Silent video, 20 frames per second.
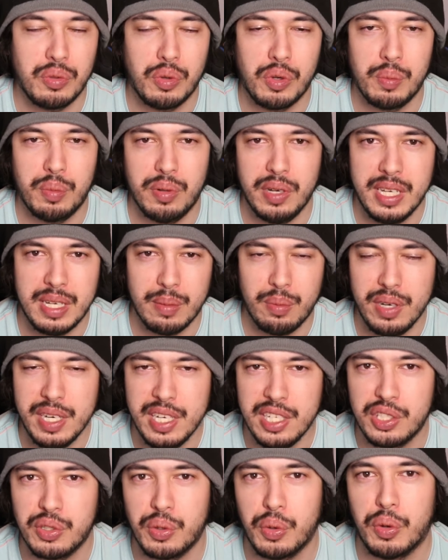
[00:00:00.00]
Grand Prix, the
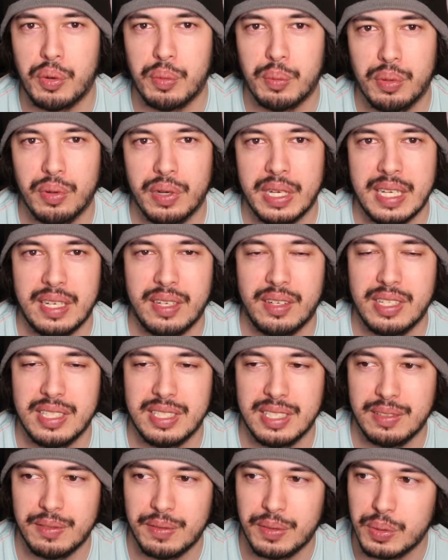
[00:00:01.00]
British Grand Prix in
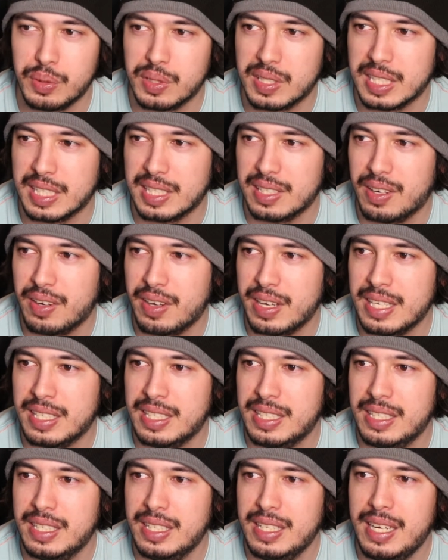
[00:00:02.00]

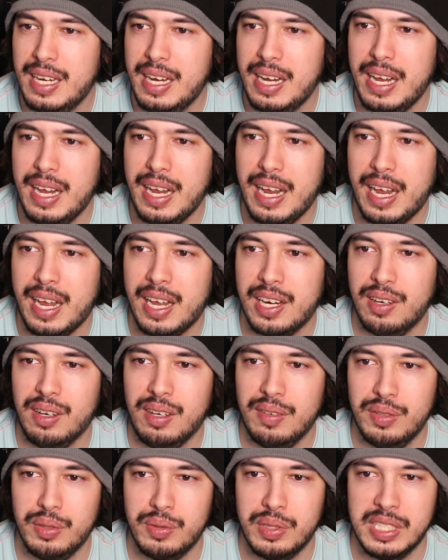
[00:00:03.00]
1949, and
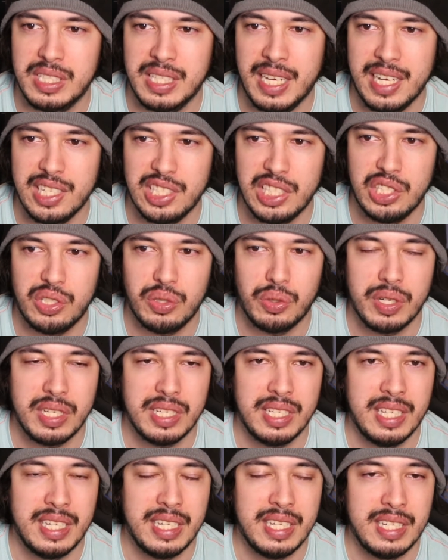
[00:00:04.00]
afterwards he actually
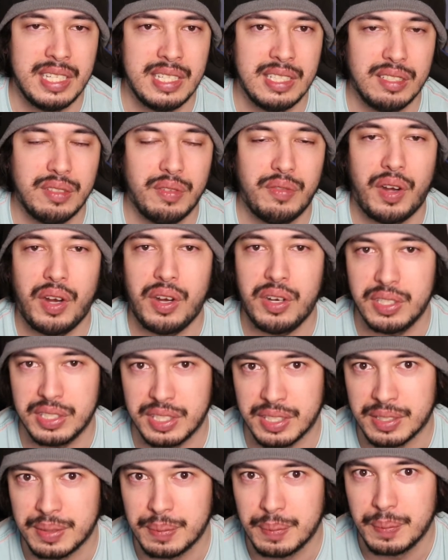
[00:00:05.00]
joined his
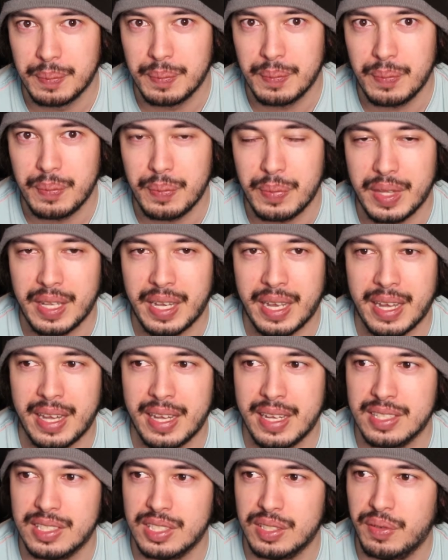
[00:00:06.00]
father,
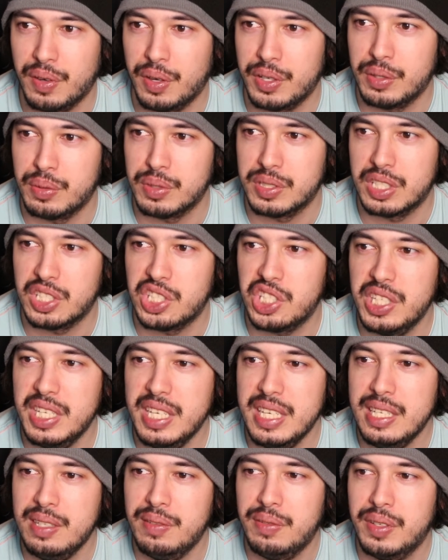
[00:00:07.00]
as his father was the
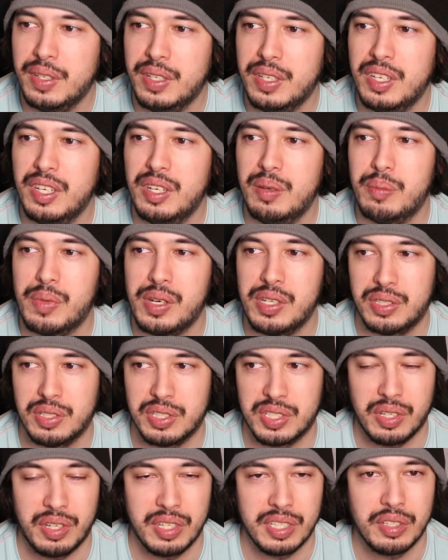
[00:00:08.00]
chief
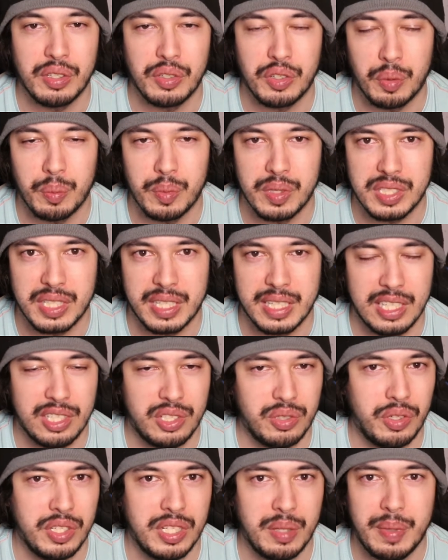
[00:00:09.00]
motorcycle commentator. He
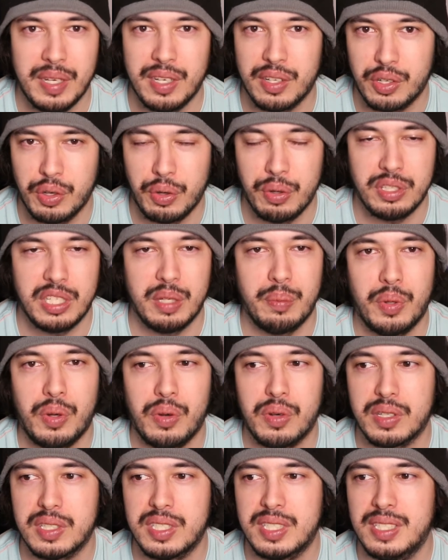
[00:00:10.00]
joined him in the commentary
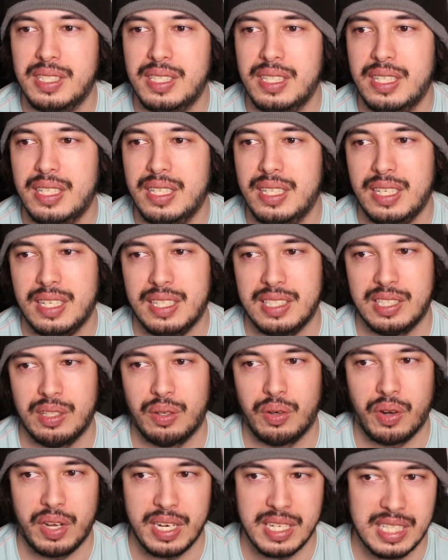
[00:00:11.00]
box until
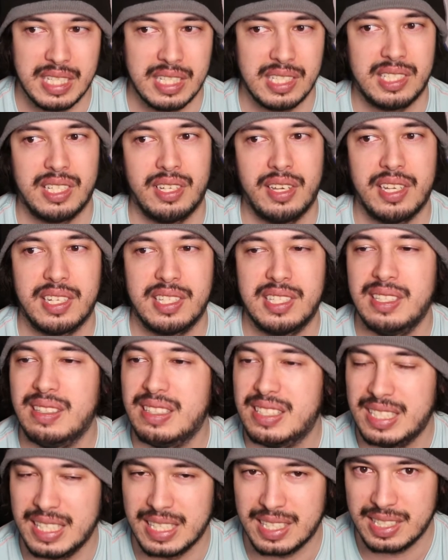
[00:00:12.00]

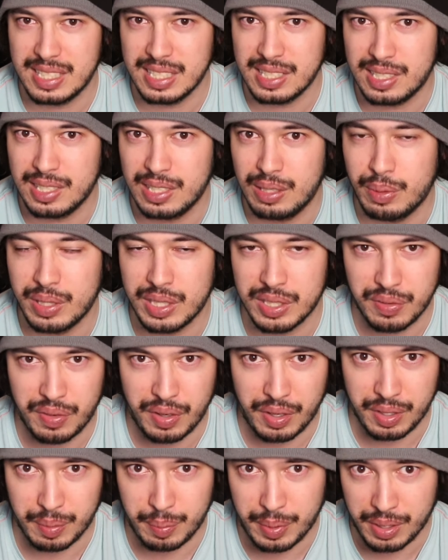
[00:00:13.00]
1962, when his
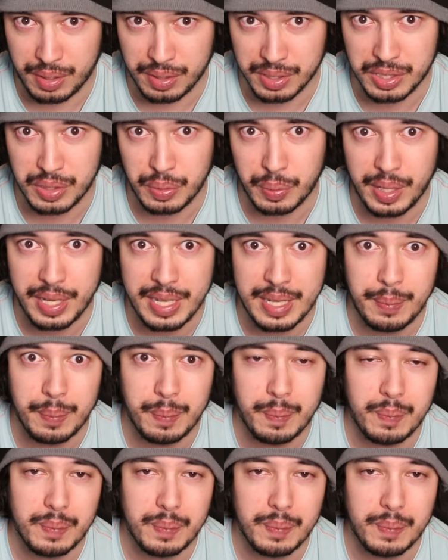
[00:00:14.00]
father passed away,